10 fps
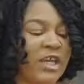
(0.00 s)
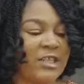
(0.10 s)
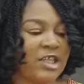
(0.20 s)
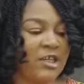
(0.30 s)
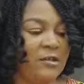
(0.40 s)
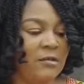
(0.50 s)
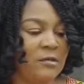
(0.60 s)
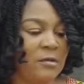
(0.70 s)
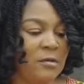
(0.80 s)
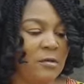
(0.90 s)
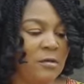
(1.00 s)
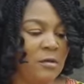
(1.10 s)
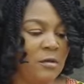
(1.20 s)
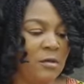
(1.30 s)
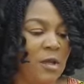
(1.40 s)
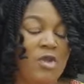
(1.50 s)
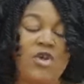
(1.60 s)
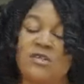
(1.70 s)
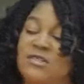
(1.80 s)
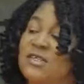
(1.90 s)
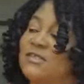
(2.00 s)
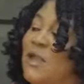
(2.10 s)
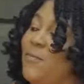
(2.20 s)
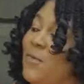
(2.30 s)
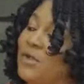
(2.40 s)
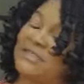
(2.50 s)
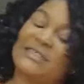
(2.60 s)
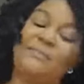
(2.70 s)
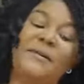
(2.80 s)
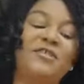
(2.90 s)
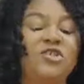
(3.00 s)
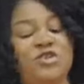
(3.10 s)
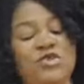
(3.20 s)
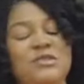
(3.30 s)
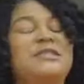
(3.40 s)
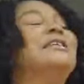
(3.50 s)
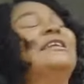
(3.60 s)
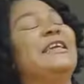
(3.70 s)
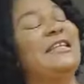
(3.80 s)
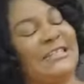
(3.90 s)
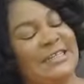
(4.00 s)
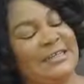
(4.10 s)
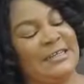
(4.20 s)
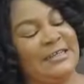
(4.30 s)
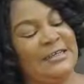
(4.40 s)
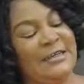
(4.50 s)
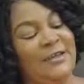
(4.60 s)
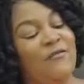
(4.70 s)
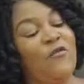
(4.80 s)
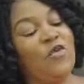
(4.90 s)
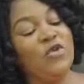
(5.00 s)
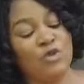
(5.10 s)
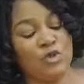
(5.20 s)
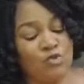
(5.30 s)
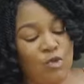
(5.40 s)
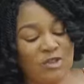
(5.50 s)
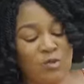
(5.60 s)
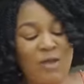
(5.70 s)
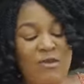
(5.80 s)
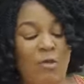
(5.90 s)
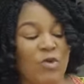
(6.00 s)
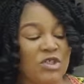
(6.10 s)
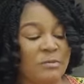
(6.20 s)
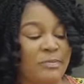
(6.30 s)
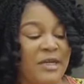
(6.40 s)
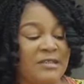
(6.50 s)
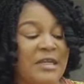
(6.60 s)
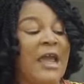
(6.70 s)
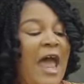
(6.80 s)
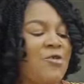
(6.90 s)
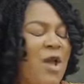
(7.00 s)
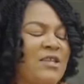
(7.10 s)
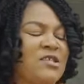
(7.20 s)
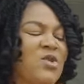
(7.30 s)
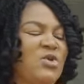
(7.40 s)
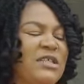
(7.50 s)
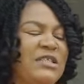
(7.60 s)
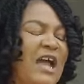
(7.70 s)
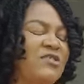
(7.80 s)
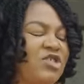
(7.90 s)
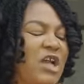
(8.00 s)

forget that chicken. Your sister brought the plate she used in eating for you to wash while you are washing plates, and you are insulting her and